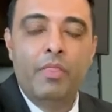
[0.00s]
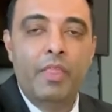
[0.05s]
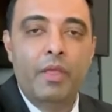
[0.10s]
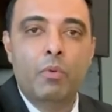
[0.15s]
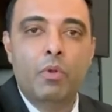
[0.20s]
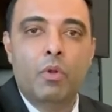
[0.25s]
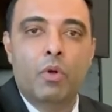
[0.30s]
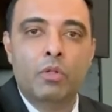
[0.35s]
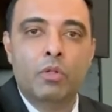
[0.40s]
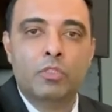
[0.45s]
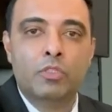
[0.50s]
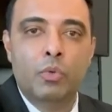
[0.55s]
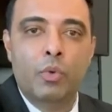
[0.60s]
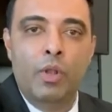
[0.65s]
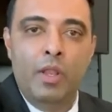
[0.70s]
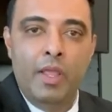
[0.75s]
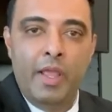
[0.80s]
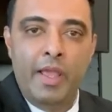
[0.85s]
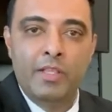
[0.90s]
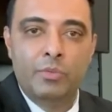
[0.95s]
They will also
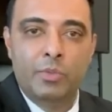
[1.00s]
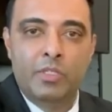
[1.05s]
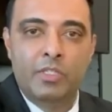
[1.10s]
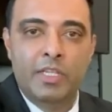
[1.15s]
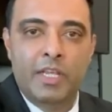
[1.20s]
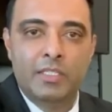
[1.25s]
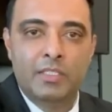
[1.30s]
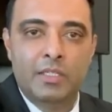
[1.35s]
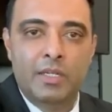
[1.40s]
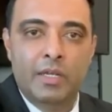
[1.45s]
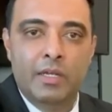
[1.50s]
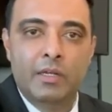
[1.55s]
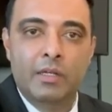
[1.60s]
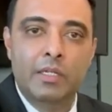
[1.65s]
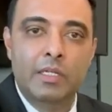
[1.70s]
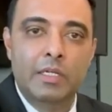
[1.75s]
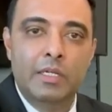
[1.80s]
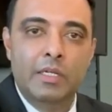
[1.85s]
liaise with SASRIA